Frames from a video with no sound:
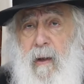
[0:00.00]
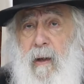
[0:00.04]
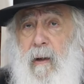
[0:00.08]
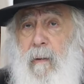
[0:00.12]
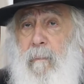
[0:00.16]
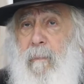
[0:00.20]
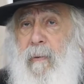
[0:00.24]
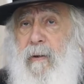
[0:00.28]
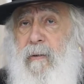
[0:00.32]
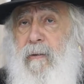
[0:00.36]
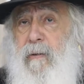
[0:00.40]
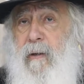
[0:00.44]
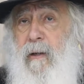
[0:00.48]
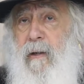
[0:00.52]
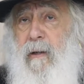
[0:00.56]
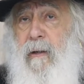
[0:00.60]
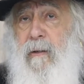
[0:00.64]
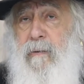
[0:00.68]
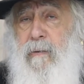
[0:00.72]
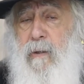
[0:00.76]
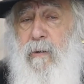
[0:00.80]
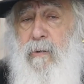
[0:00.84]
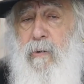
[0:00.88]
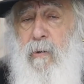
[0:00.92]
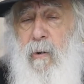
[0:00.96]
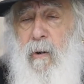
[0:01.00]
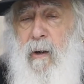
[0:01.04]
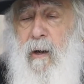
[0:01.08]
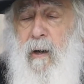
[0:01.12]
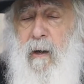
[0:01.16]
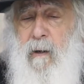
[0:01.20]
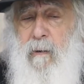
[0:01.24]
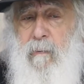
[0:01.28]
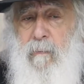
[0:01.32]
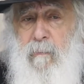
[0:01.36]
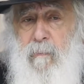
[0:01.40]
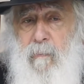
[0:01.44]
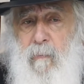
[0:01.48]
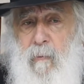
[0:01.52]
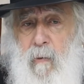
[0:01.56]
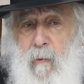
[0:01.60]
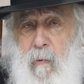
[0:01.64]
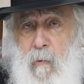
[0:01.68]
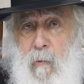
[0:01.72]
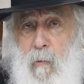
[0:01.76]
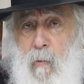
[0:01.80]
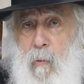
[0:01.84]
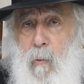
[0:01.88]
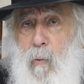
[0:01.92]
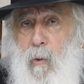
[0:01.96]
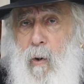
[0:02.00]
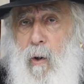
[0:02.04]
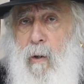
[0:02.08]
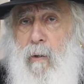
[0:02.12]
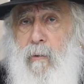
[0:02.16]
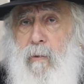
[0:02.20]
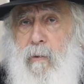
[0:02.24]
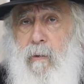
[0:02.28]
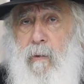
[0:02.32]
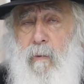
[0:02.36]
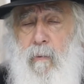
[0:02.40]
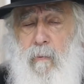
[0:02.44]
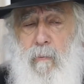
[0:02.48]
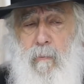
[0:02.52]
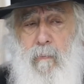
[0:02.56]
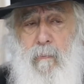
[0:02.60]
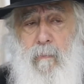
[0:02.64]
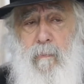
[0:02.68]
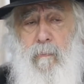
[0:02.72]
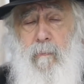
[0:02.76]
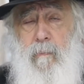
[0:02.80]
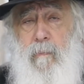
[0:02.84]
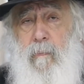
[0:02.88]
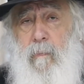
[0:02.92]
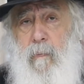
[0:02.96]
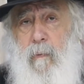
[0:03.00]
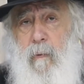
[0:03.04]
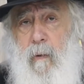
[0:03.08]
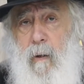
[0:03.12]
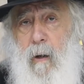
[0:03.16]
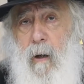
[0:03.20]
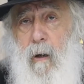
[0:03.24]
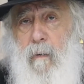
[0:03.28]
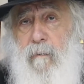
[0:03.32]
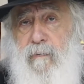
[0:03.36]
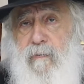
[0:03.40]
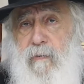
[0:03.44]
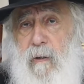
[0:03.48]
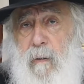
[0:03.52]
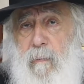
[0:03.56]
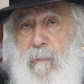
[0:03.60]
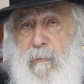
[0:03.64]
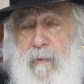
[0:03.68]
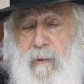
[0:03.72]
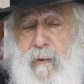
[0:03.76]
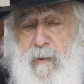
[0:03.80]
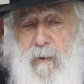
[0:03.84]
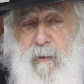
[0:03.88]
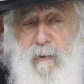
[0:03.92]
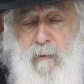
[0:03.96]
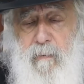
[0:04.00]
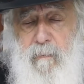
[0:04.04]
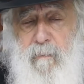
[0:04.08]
But the Torah warns you of something.